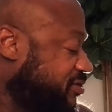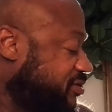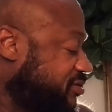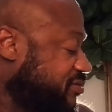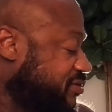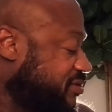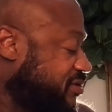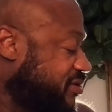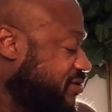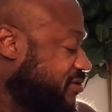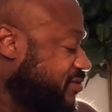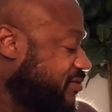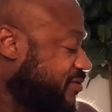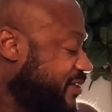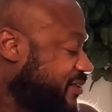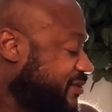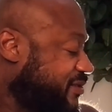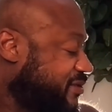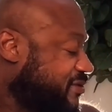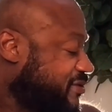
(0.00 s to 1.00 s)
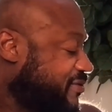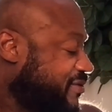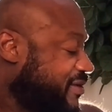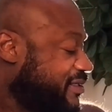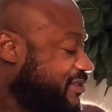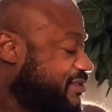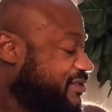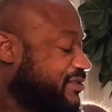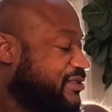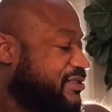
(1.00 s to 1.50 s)
chewing on, Grayson?
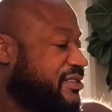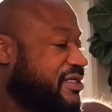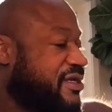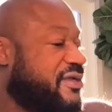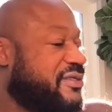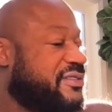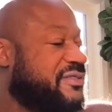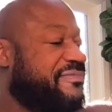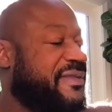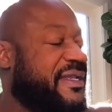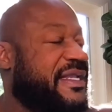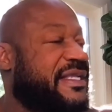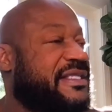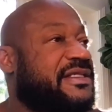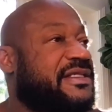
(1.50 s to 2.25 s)
Grayson, you dogs bad